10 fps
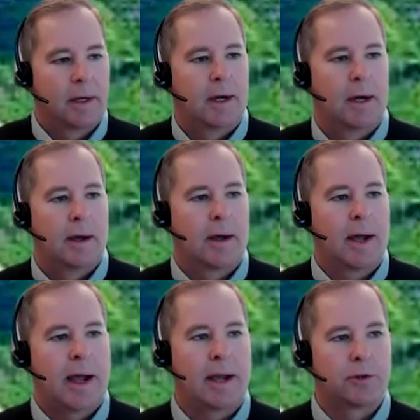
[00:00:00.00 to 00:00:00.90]
I
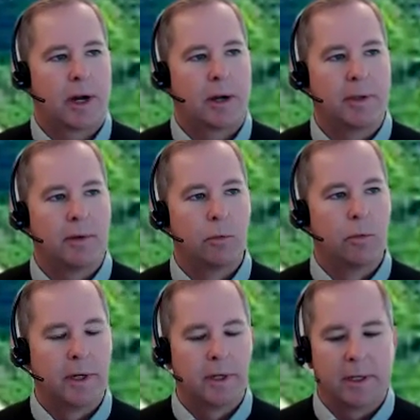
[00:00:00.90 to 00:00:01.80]
try to be
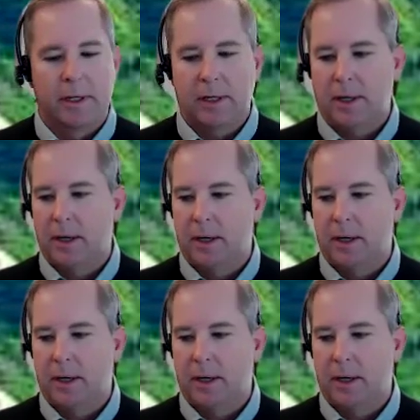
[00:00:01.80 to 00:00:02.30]
really